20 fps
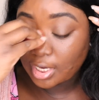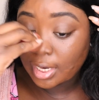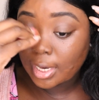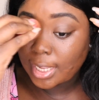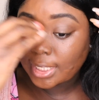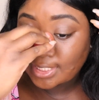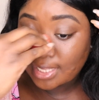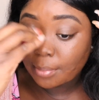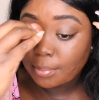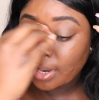
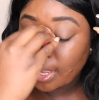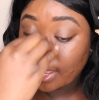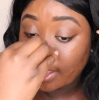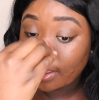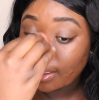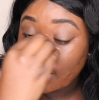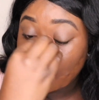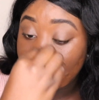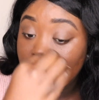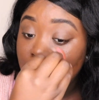unless I'm
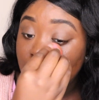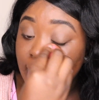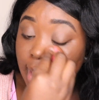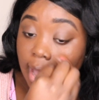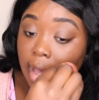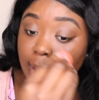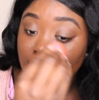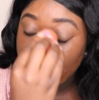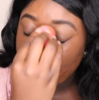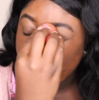like
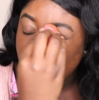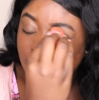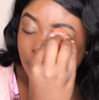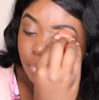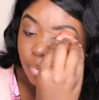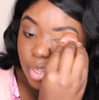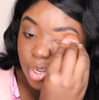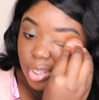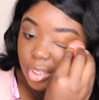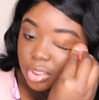I
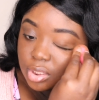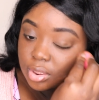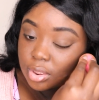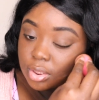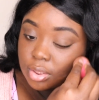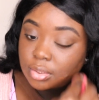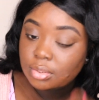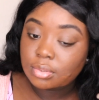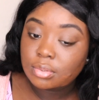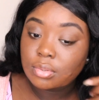really
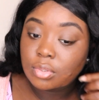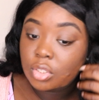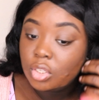just